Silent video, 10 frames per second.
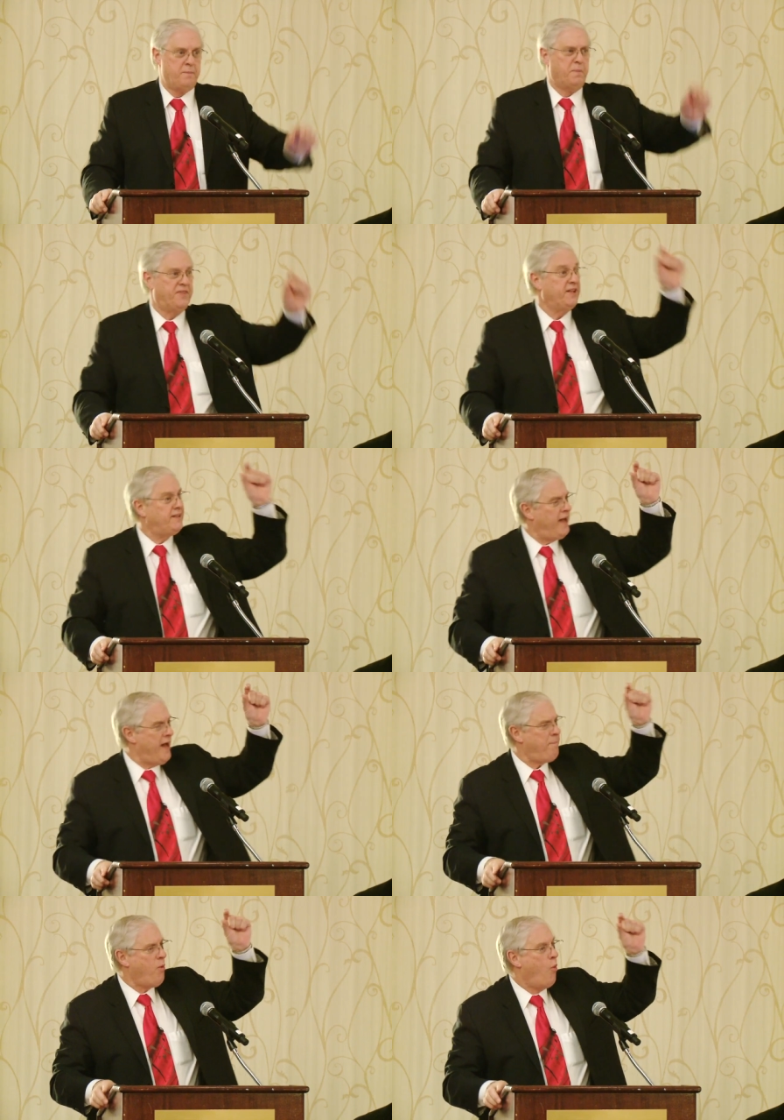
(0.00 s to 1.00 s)
But the
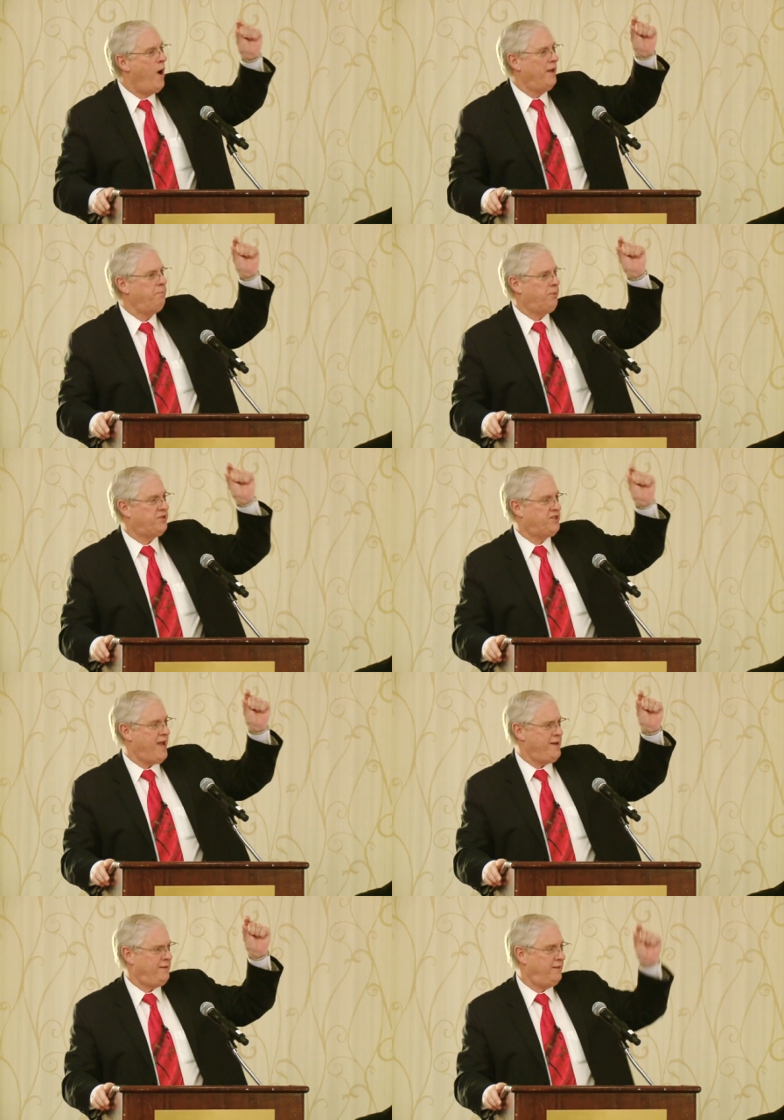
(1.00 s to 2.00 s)
top
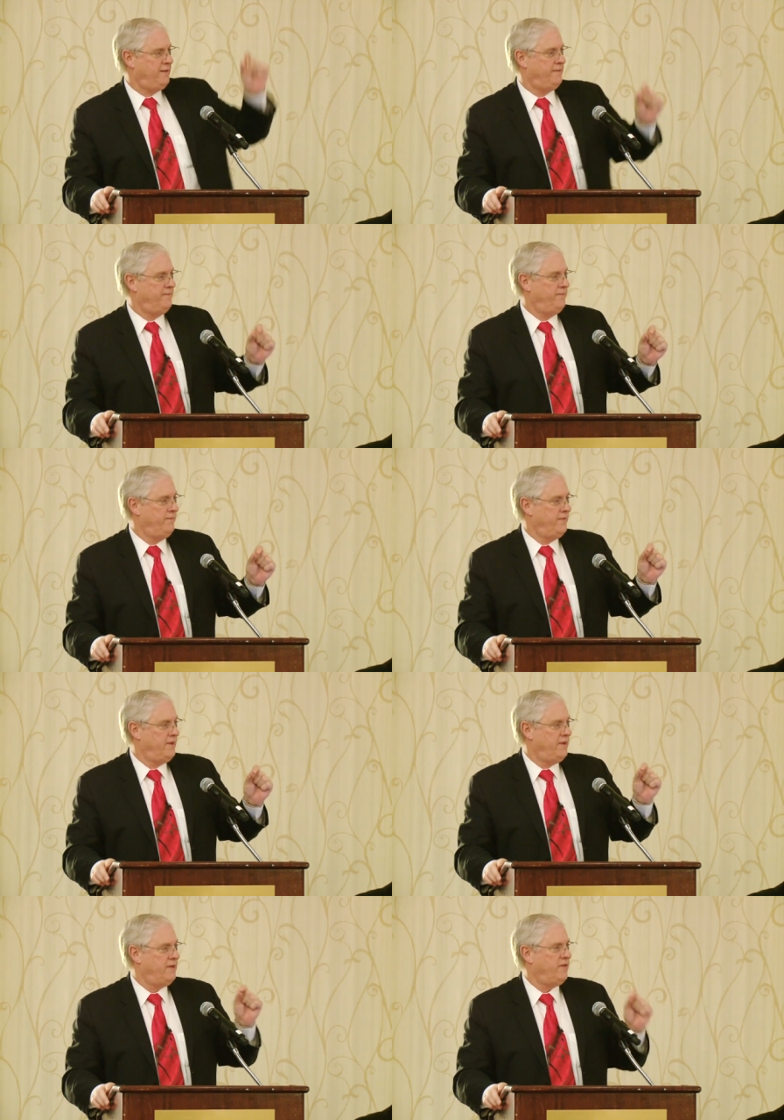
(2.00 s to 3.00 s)
1%,
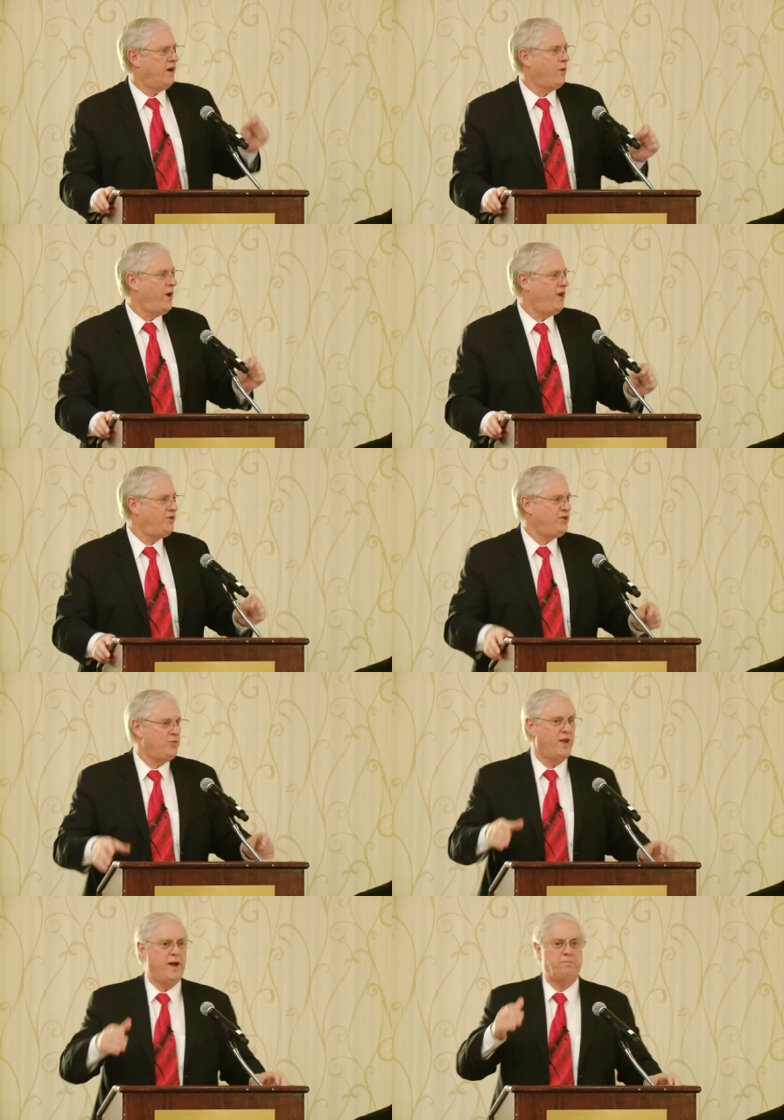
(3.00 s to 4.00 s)
their wages
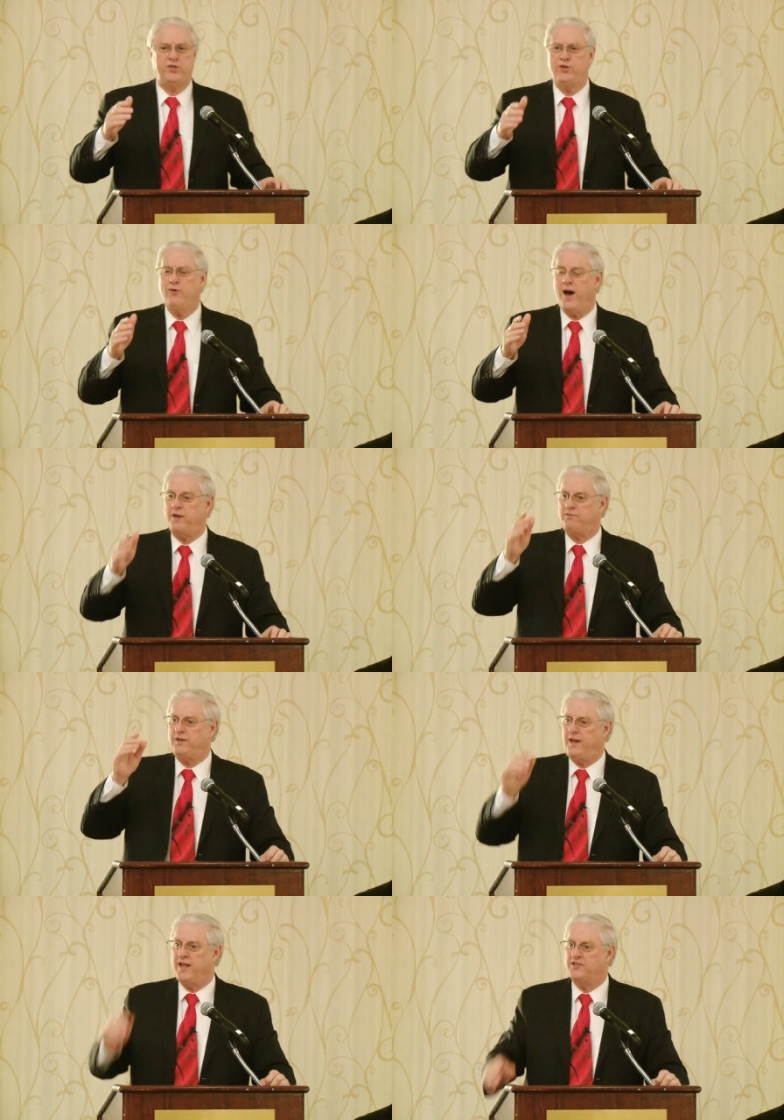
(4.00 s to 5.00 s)
went up
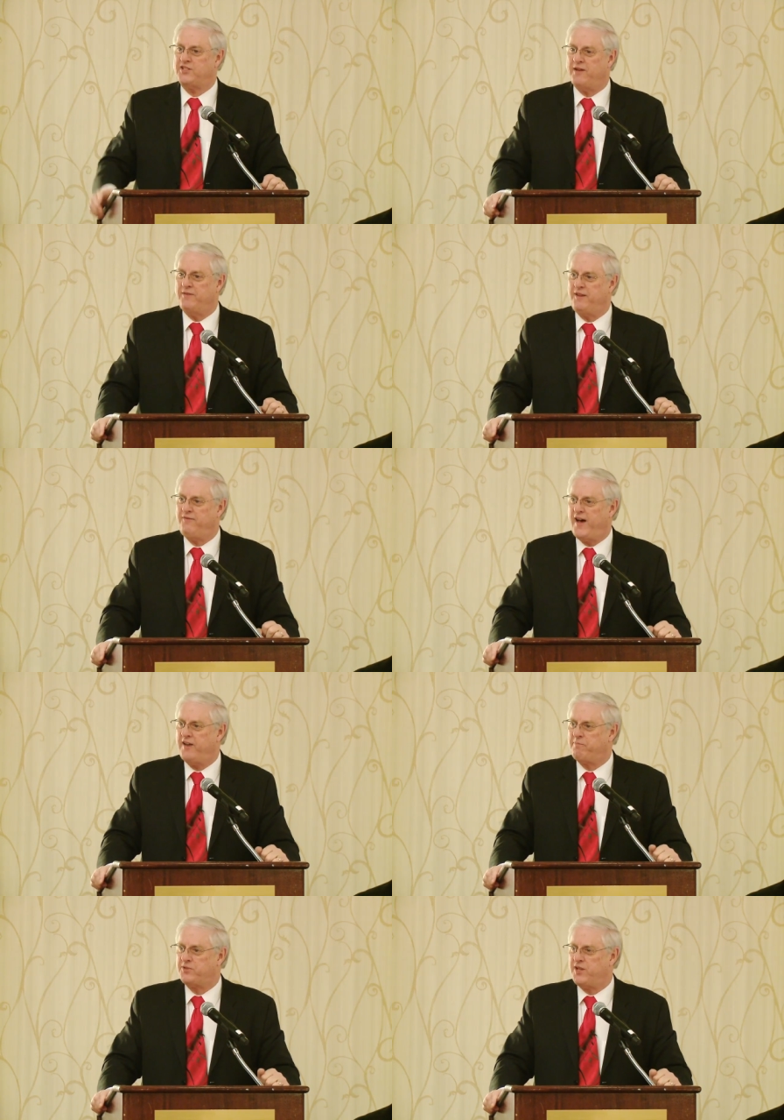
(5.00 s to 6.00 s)

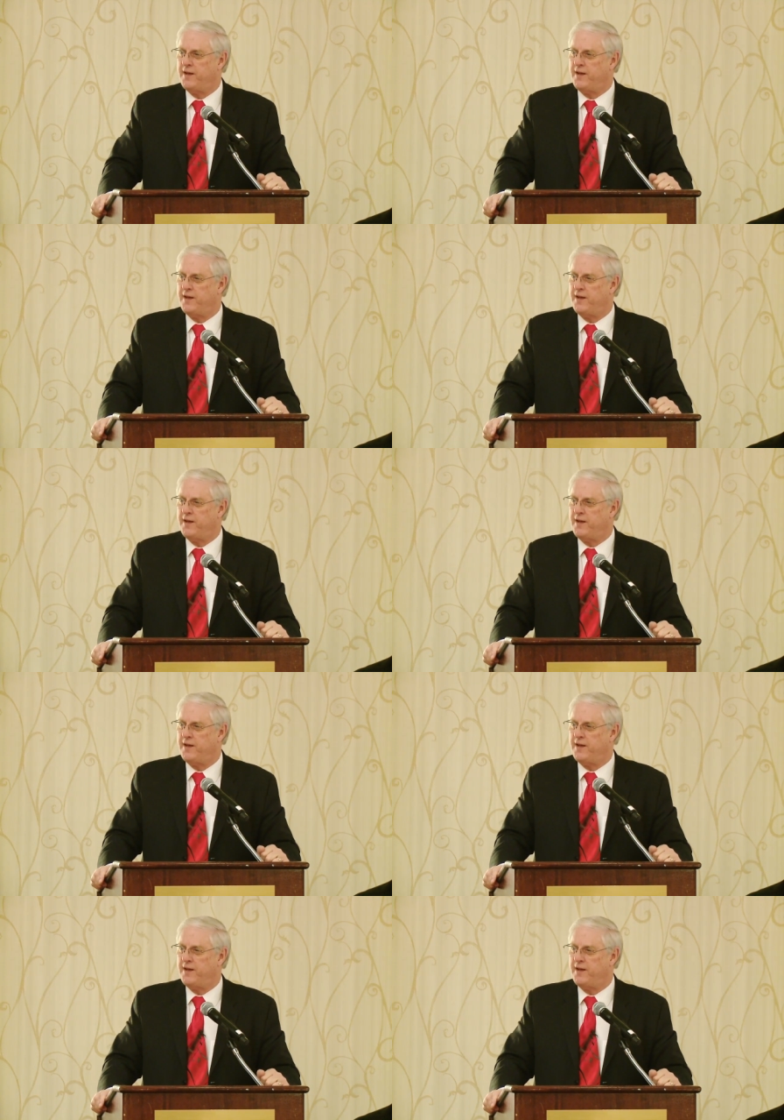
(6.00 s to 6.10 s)
275%.